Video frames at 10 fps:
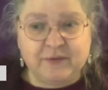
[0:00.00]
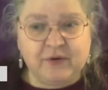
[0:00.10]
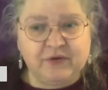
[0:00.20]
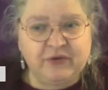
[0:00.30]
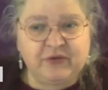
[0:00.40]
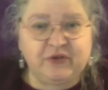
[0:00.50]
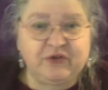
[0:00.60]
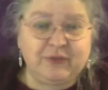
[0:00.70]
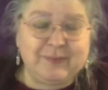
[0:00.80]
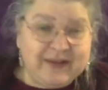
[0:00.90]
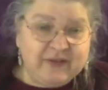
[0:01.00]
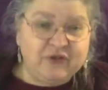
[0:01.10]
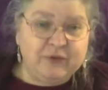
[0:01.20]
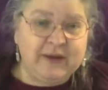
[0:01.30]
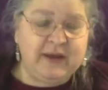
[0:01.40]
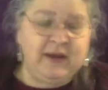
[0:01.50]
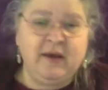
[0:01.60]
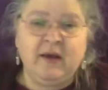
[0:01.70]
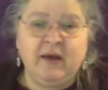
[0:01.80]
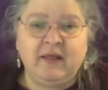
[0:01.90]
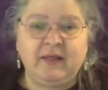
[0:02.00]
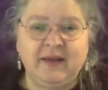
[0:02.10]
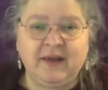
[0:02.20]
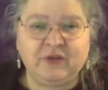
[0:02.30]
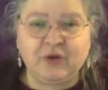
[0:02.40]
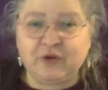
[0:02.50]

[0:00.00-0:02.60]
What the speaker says: If you're interested, just message me. The